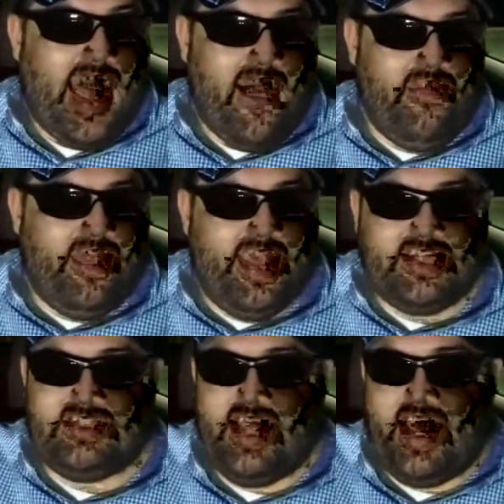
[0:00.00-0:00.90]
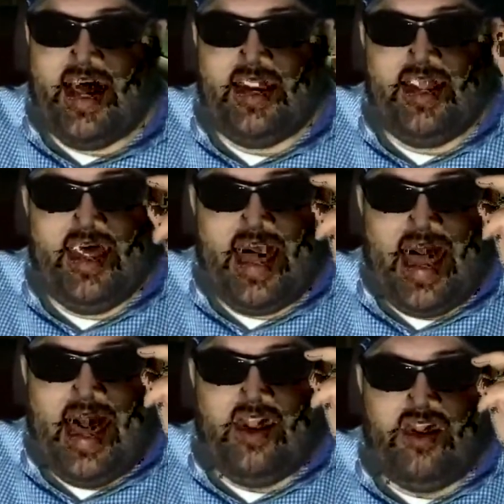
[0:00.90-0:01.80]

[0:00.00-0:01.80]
I had the S9 and I